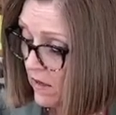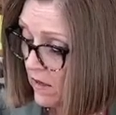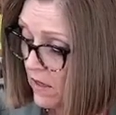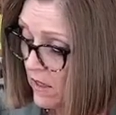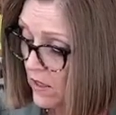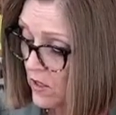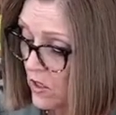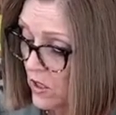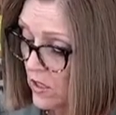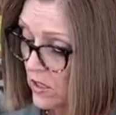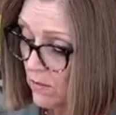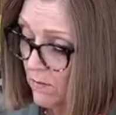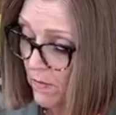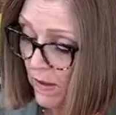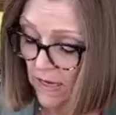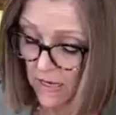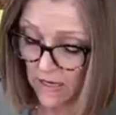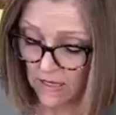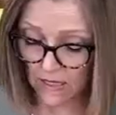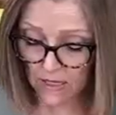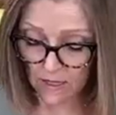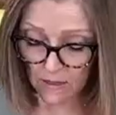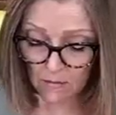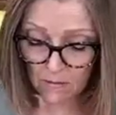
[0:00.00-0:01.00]
It just
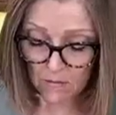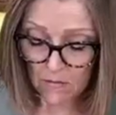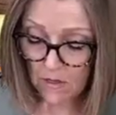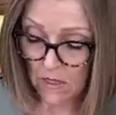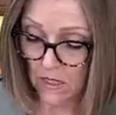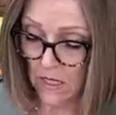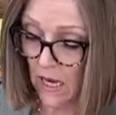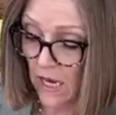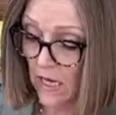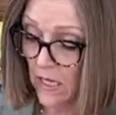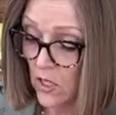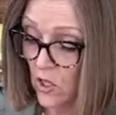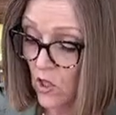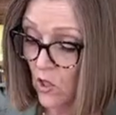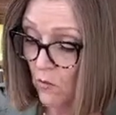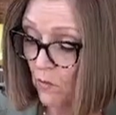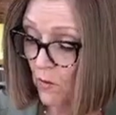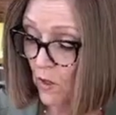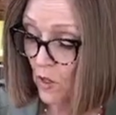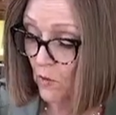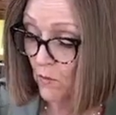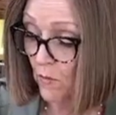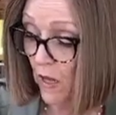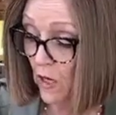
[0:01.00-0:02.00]
makes them taste so
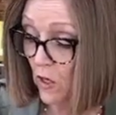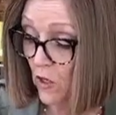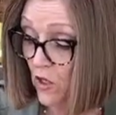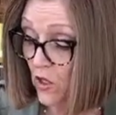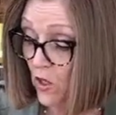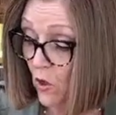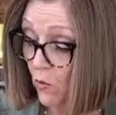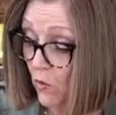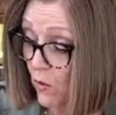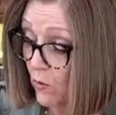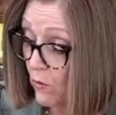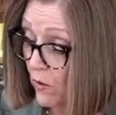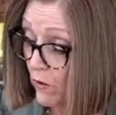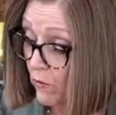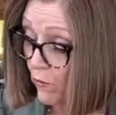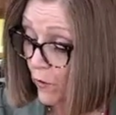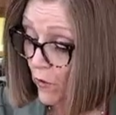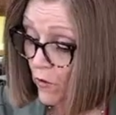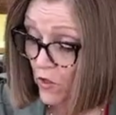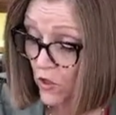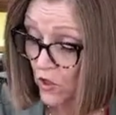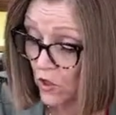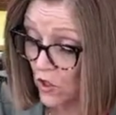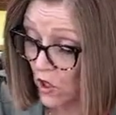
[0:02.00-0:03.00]
much better. So when we
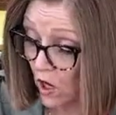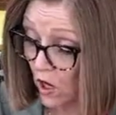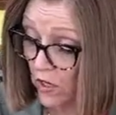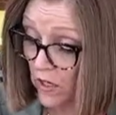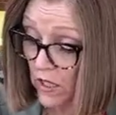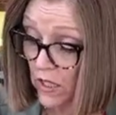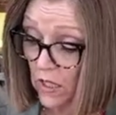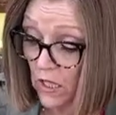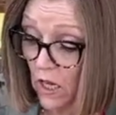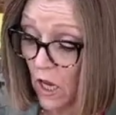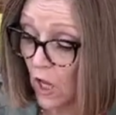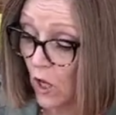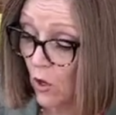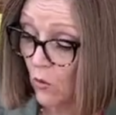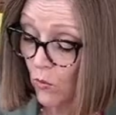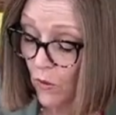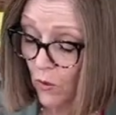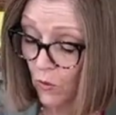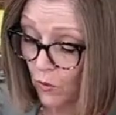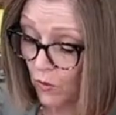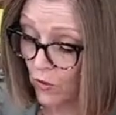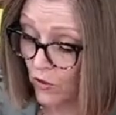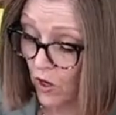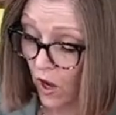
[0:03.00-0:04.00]
first started,
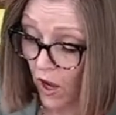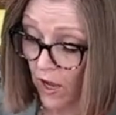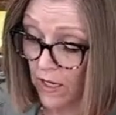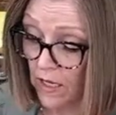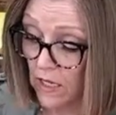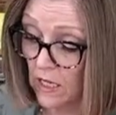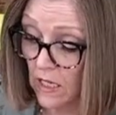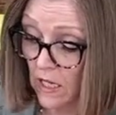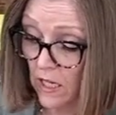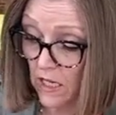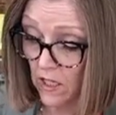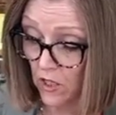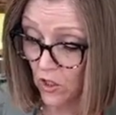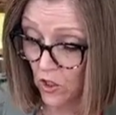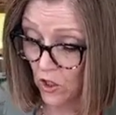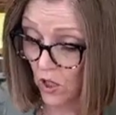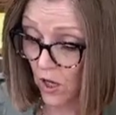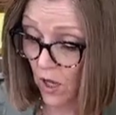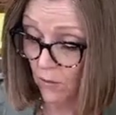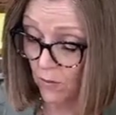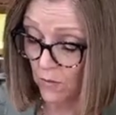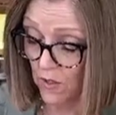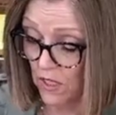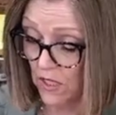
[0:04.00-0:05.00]
we were not eating a
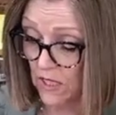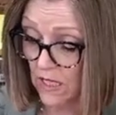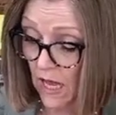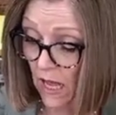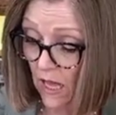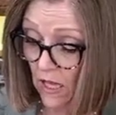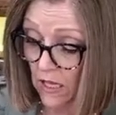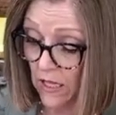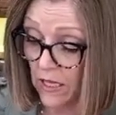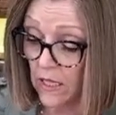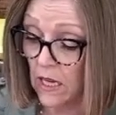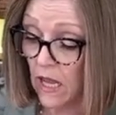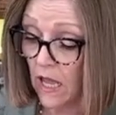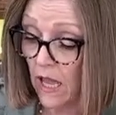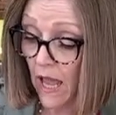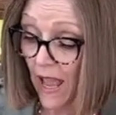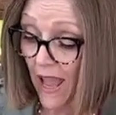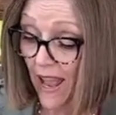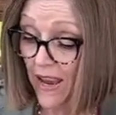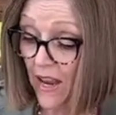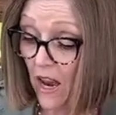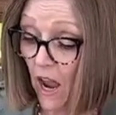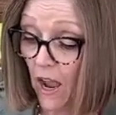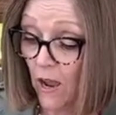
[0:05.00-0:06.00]
chopped salad,
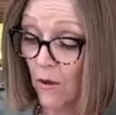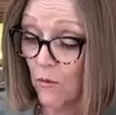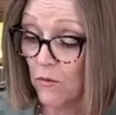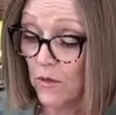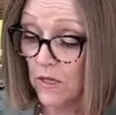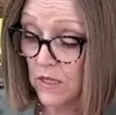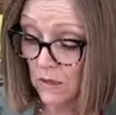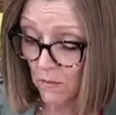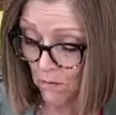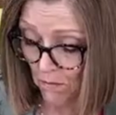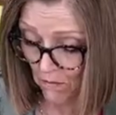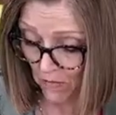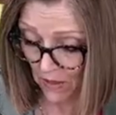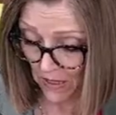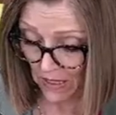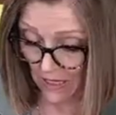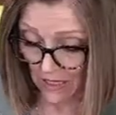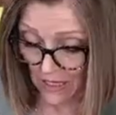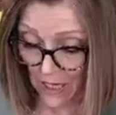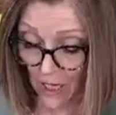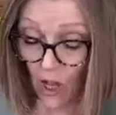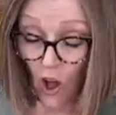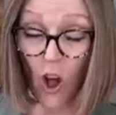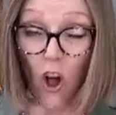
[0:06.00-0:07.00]
and I was
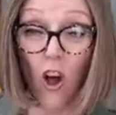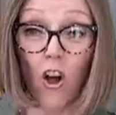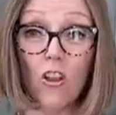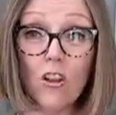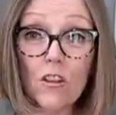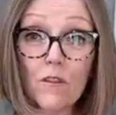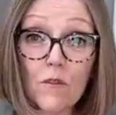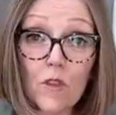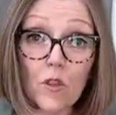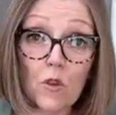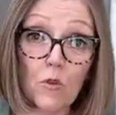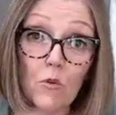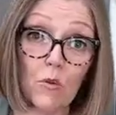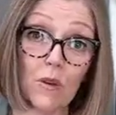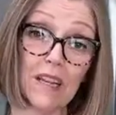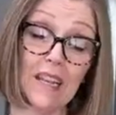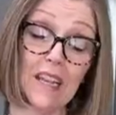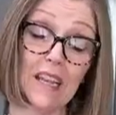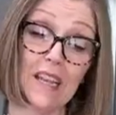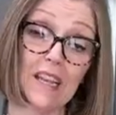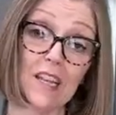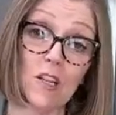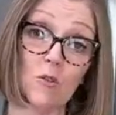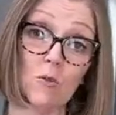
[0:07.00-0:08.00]
getting all of
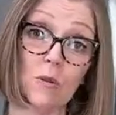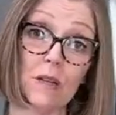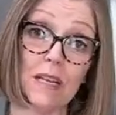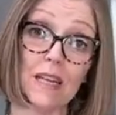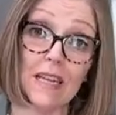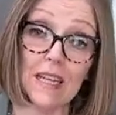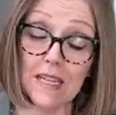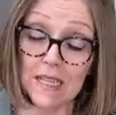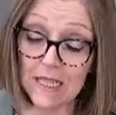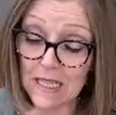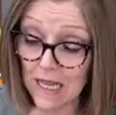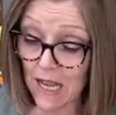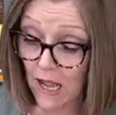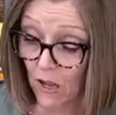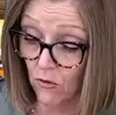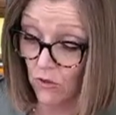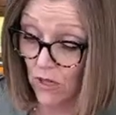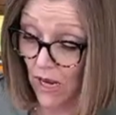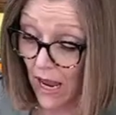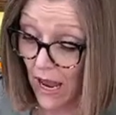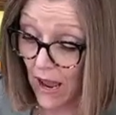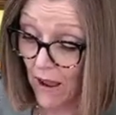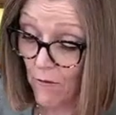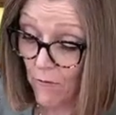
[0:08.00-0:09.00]
the ingredients
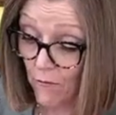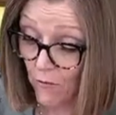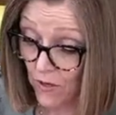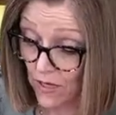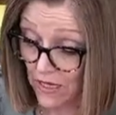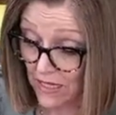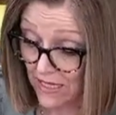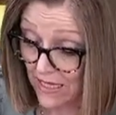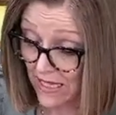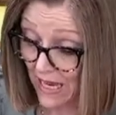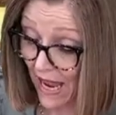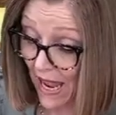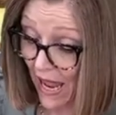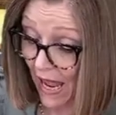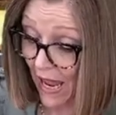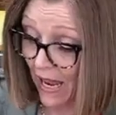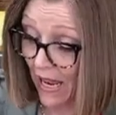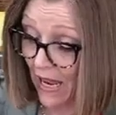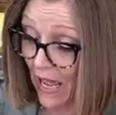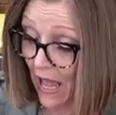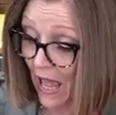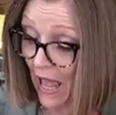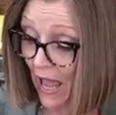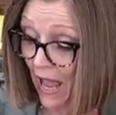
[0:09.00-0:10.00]
out every
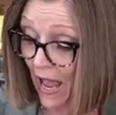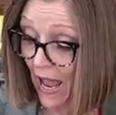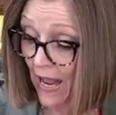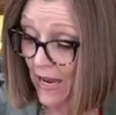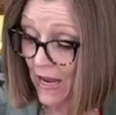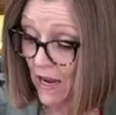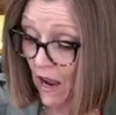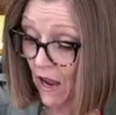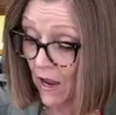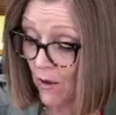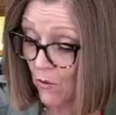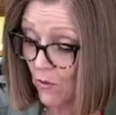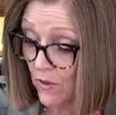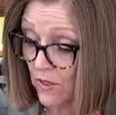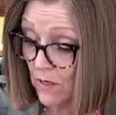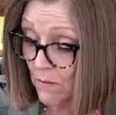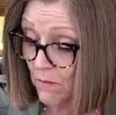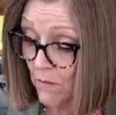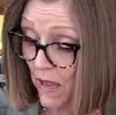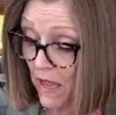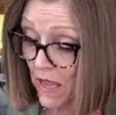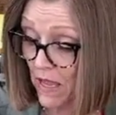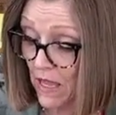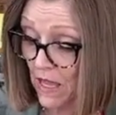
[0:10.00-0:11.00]
day, and I was
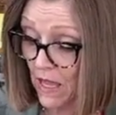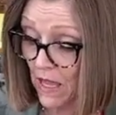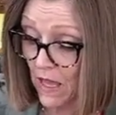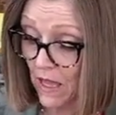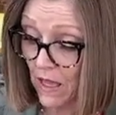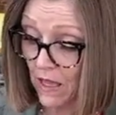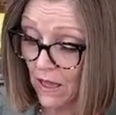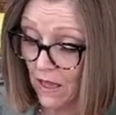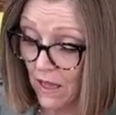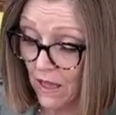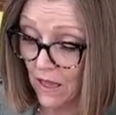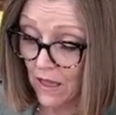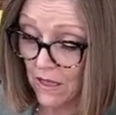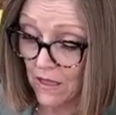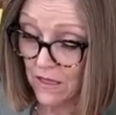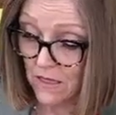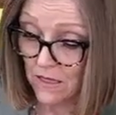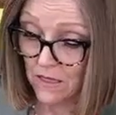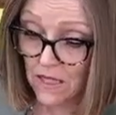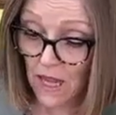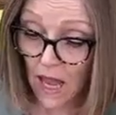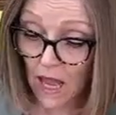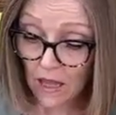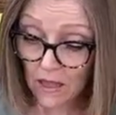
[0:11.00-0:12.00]
making
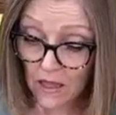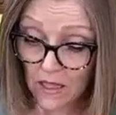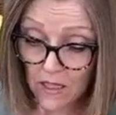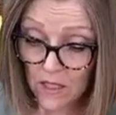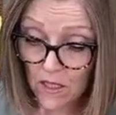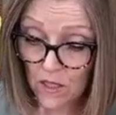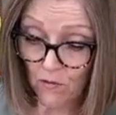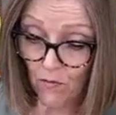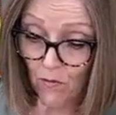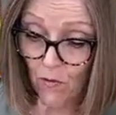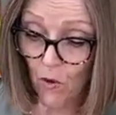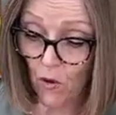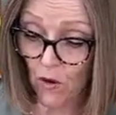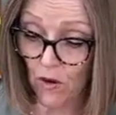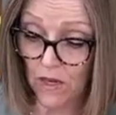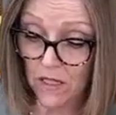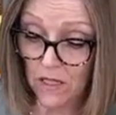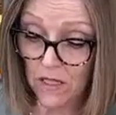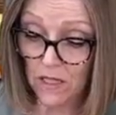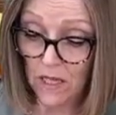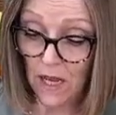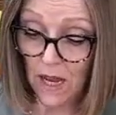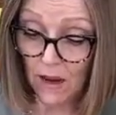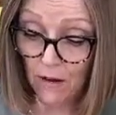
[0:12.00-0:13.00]
salads for
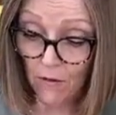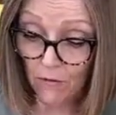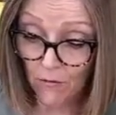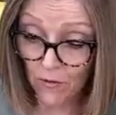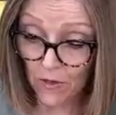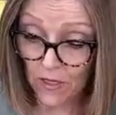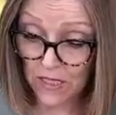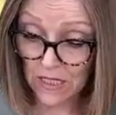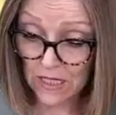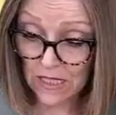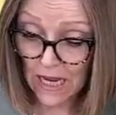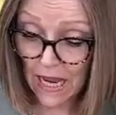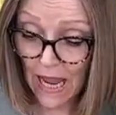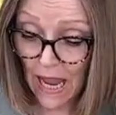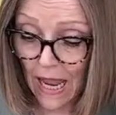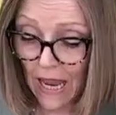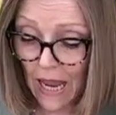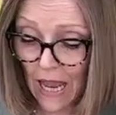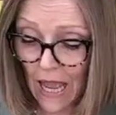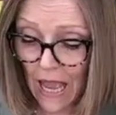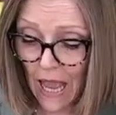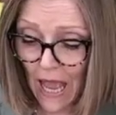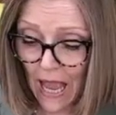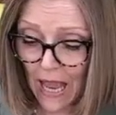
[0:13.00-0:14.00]
us every
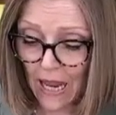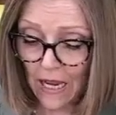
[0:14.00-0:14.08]
day.